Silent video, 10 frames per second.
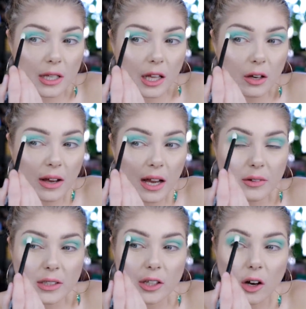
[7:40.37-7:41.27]
I love
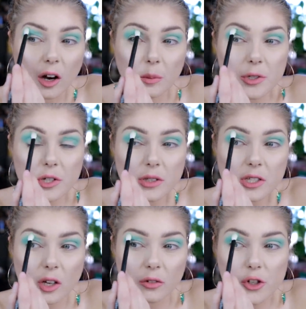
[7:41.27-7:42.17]
having the options
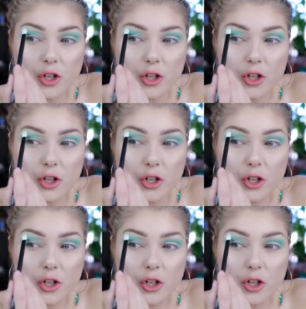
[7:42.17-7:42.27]
of